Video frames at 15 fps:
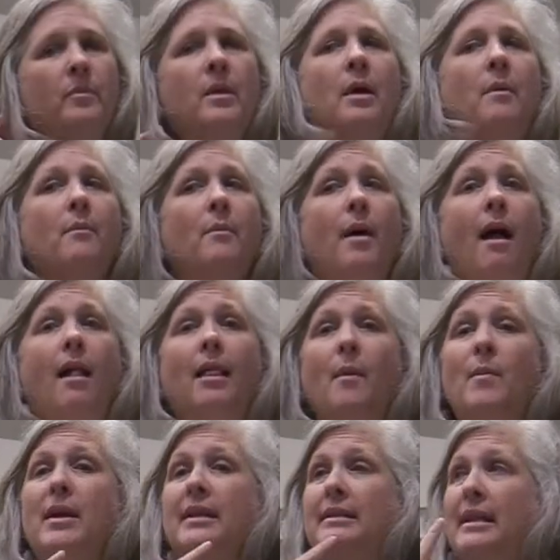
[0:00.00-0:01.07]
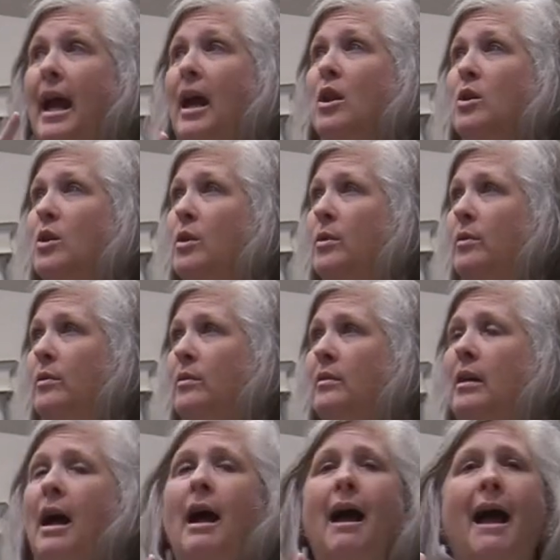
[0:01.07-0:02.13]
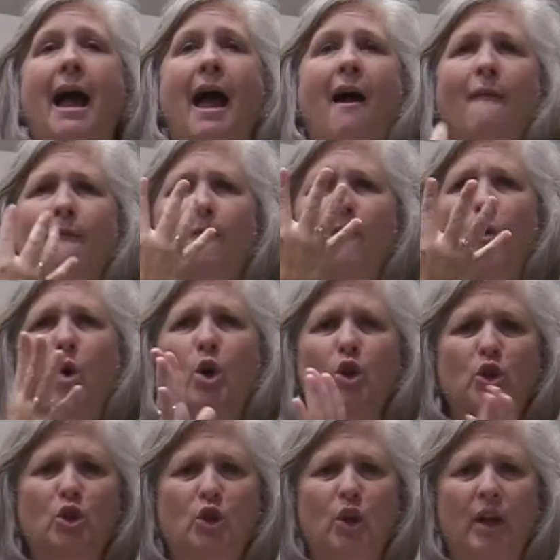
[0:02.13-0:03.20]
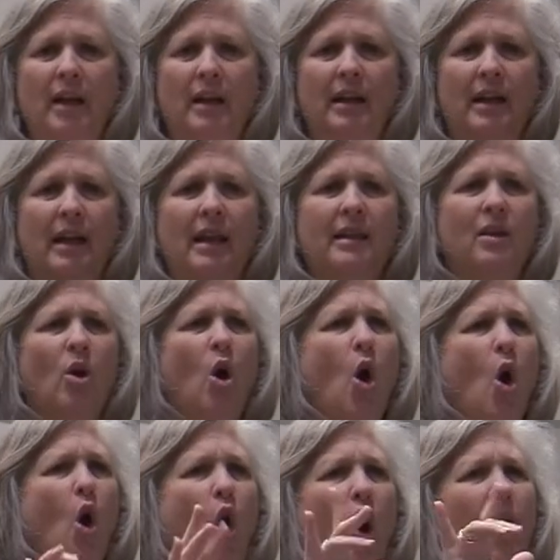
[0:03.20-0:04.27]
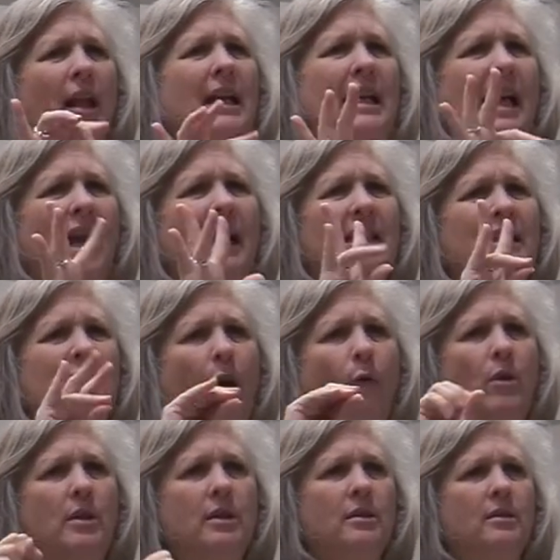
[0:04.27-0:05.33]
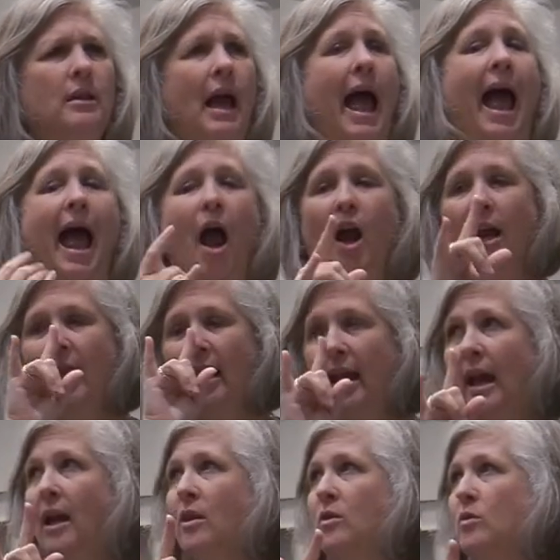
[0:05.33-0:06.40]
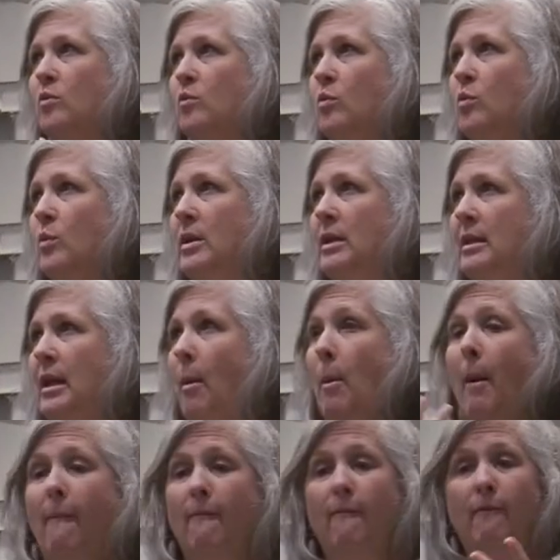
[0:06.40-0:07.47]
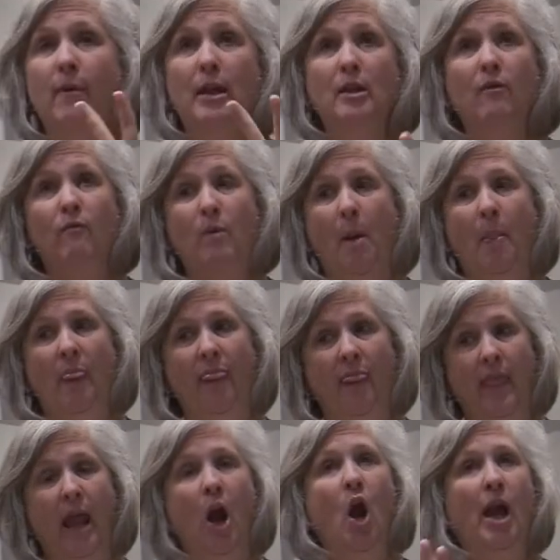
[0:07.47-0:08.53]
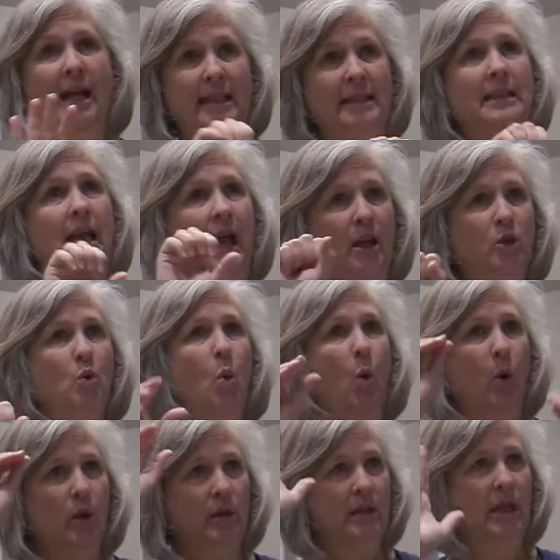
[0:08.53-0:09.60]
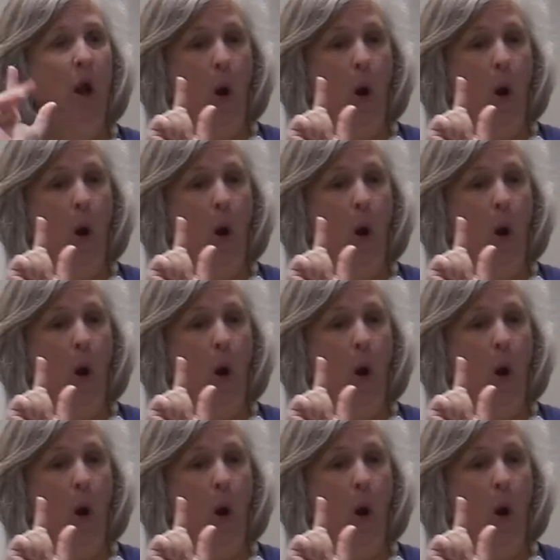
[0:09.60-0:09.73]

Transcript: I had four children when I was there in the early 70s, and our kids received a visit from their Sunday school teachers every week.